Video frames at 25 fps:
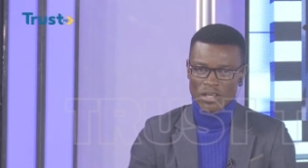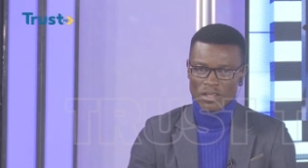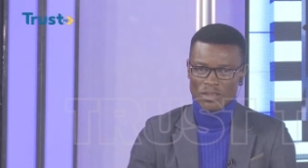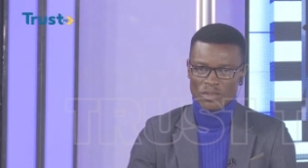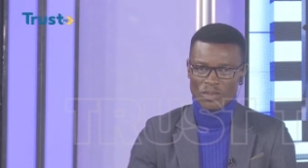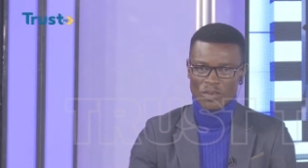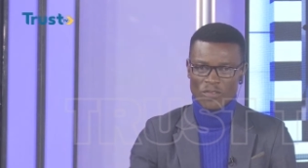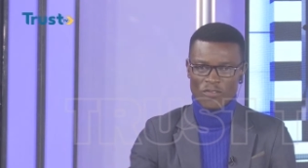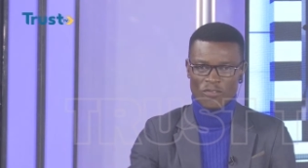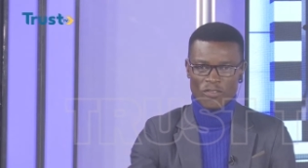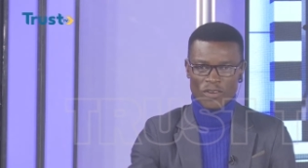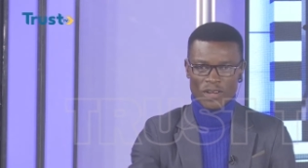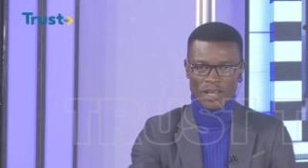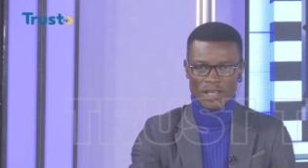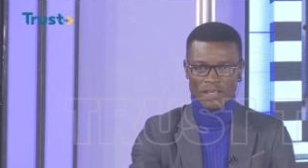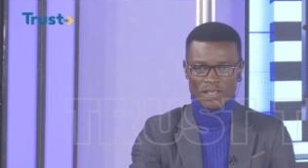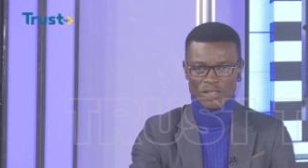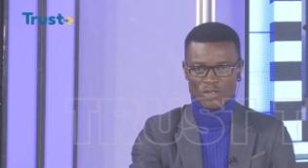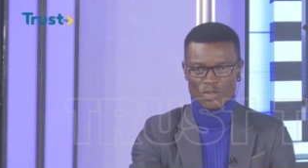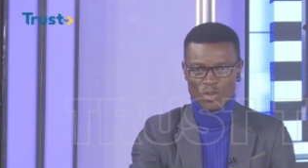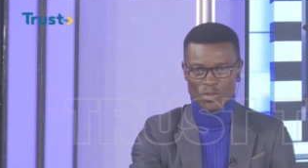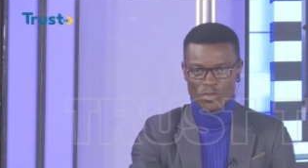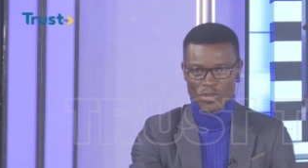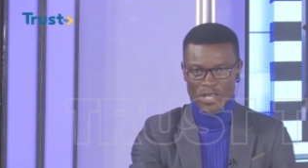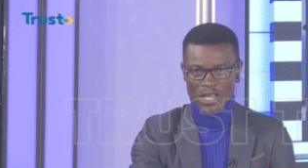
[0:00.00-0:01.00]
Not forgetting
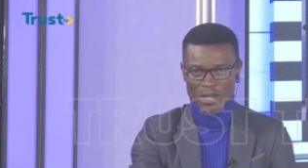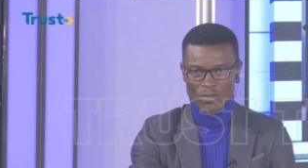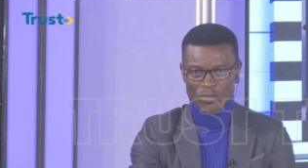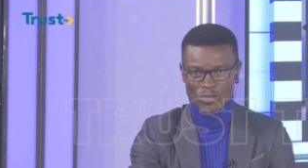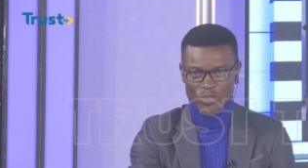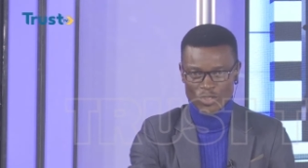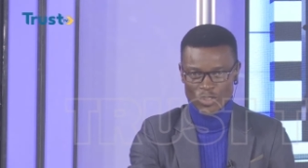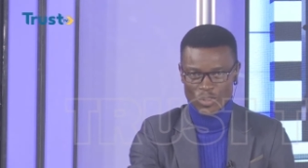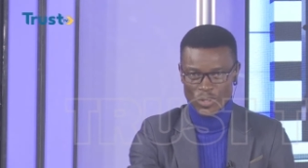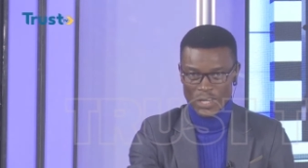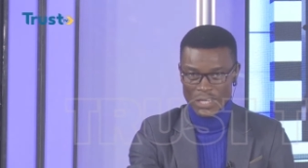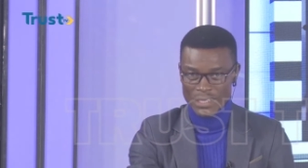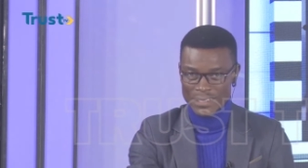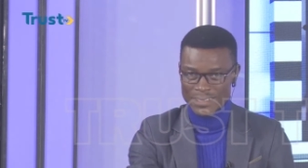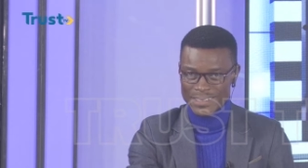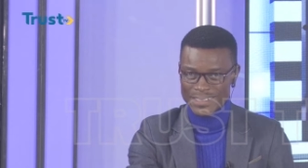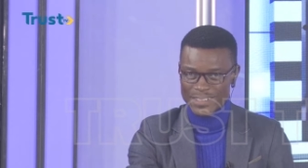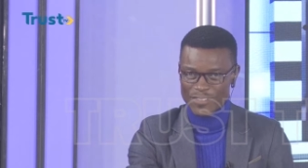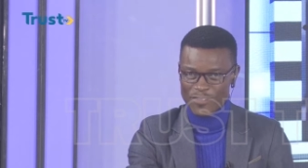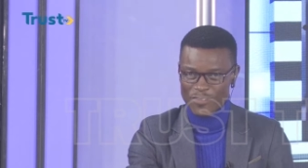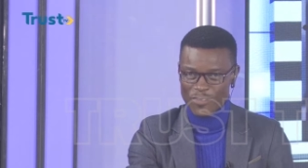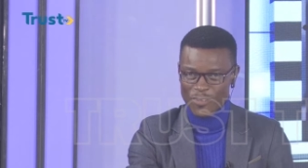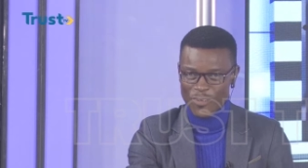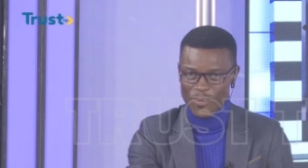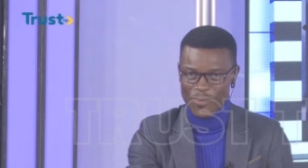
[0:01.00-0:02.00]
Tobi Amusan and the
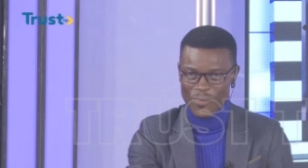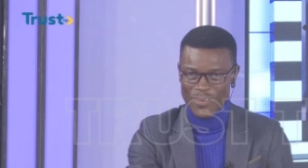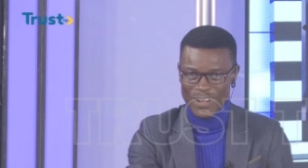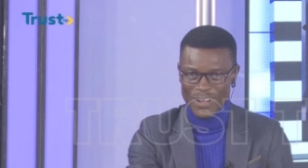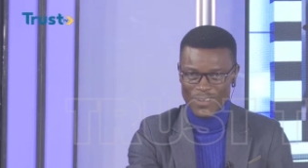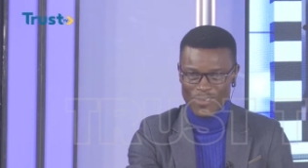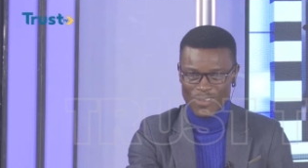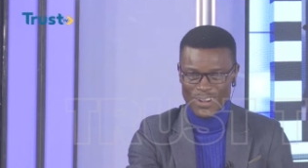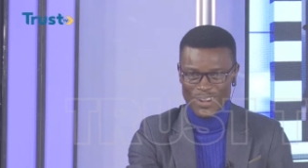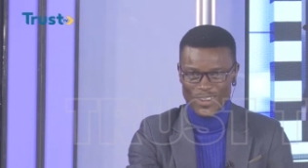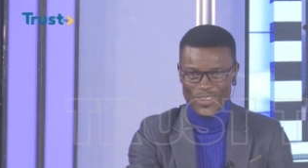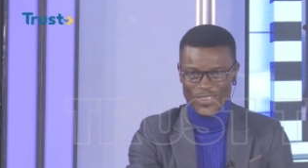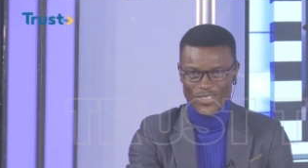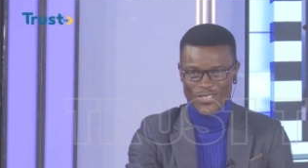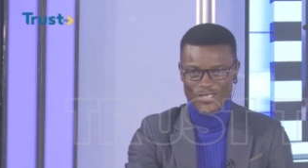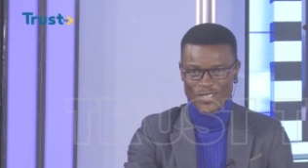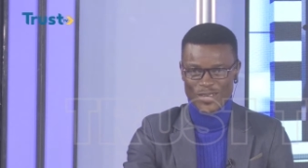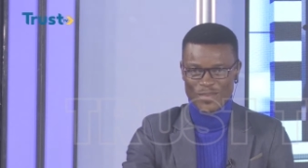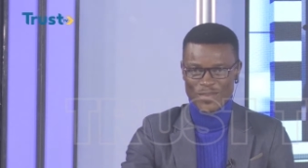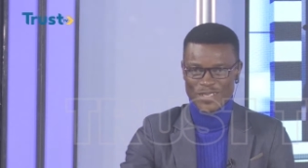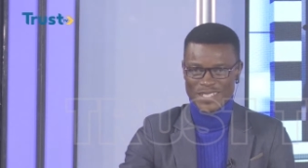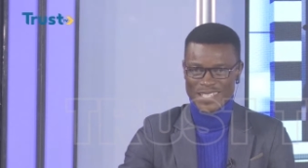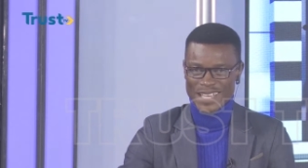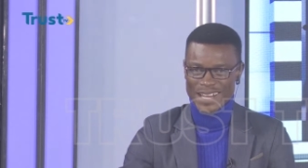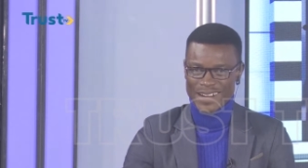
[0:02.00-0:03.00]

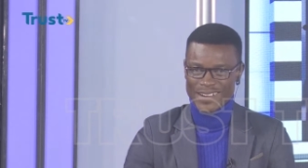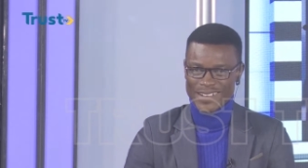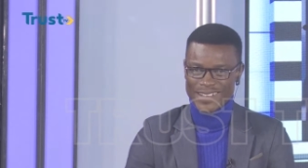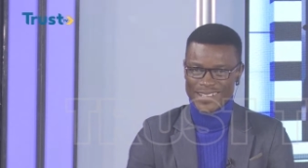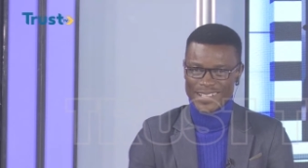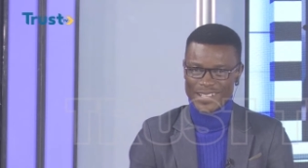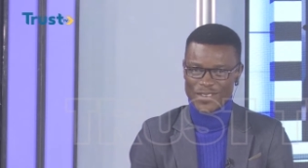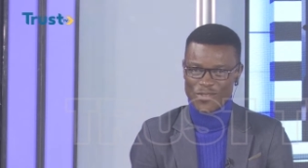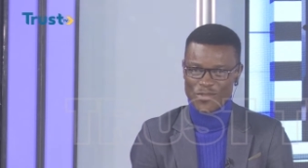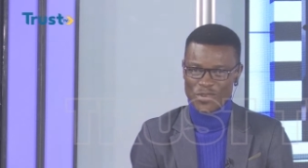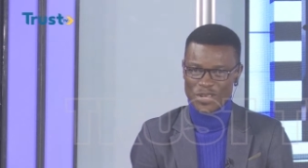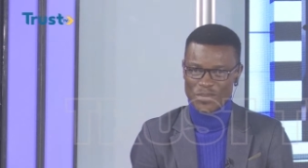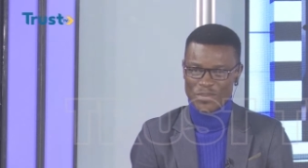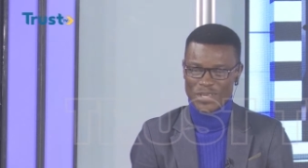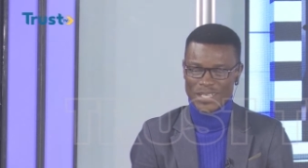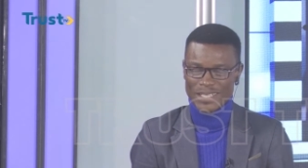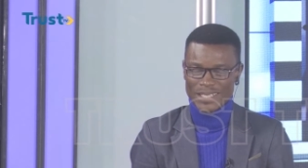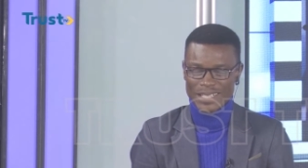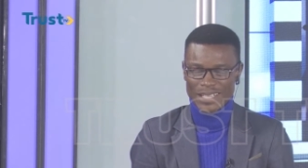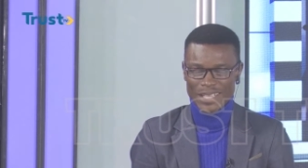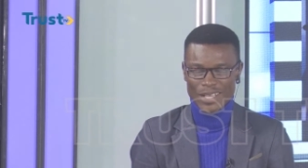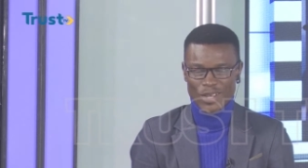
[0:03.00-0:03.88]
4x100-meter relay women